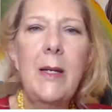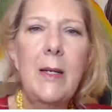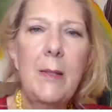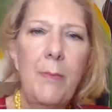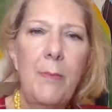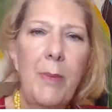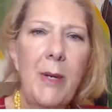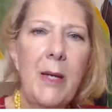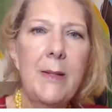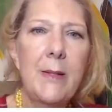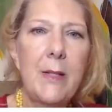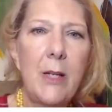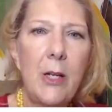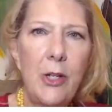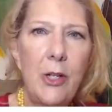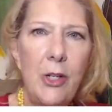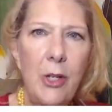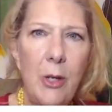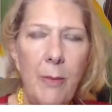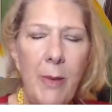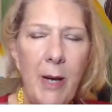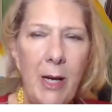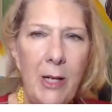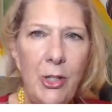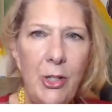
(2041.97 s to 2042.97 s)
it depends on
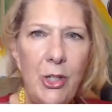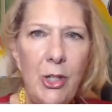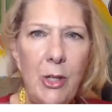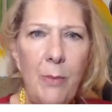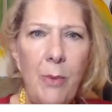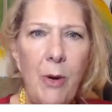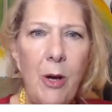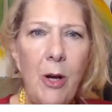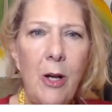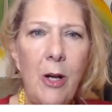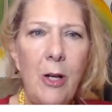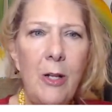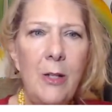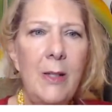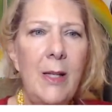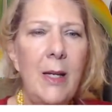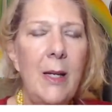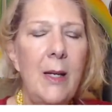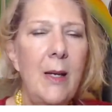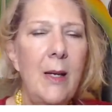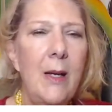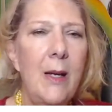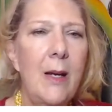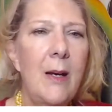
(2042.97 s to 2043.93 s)
your budget, Paul.